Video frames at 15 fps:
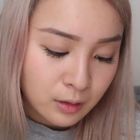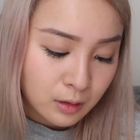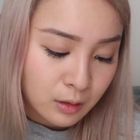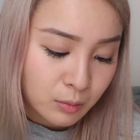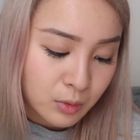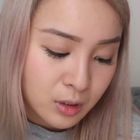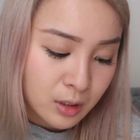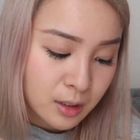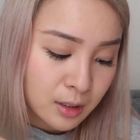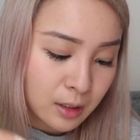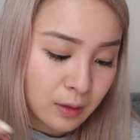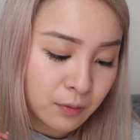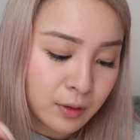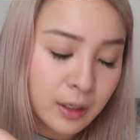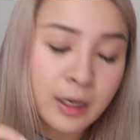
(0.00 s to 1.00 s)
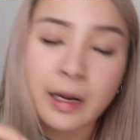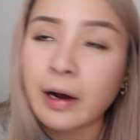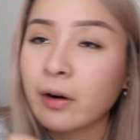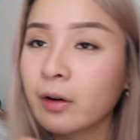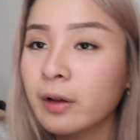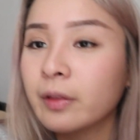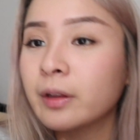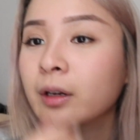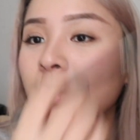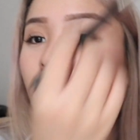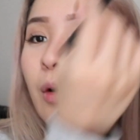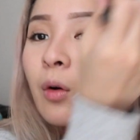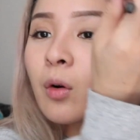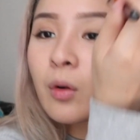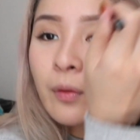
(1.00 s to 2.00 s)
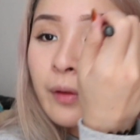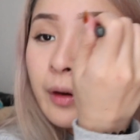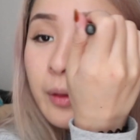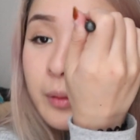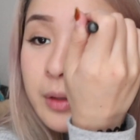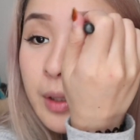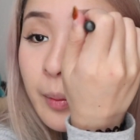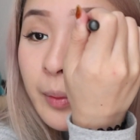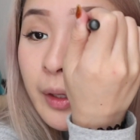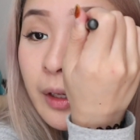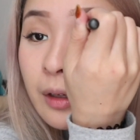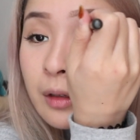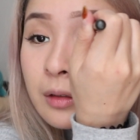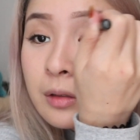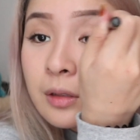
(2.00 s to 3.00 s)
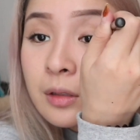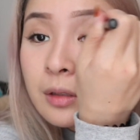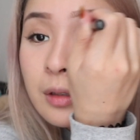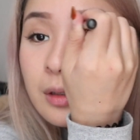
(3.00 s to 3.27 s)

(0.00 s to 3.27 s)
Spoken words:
Let me just even it out, and then I'll go over it with something else.